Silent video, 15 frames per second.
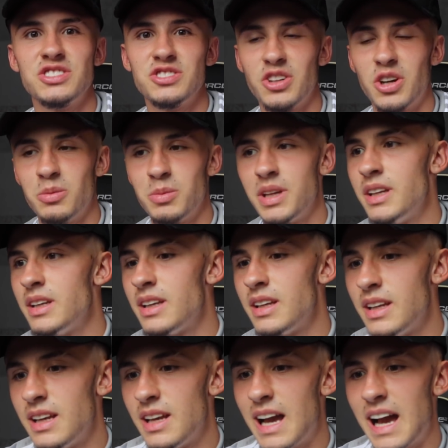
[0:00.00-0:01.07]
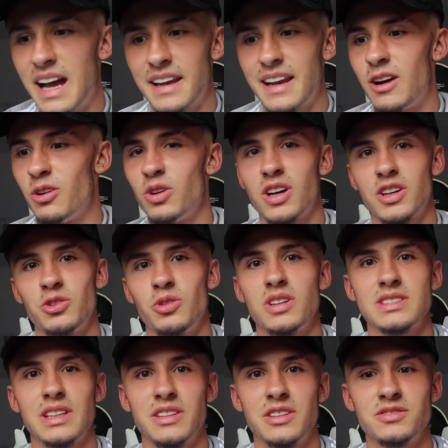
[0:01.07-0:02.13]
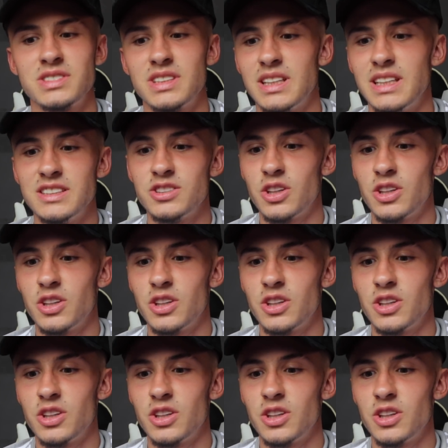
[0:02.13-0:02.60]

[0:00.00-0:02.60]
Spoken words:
do you know what I mean, and how lucky you are to have them facilities.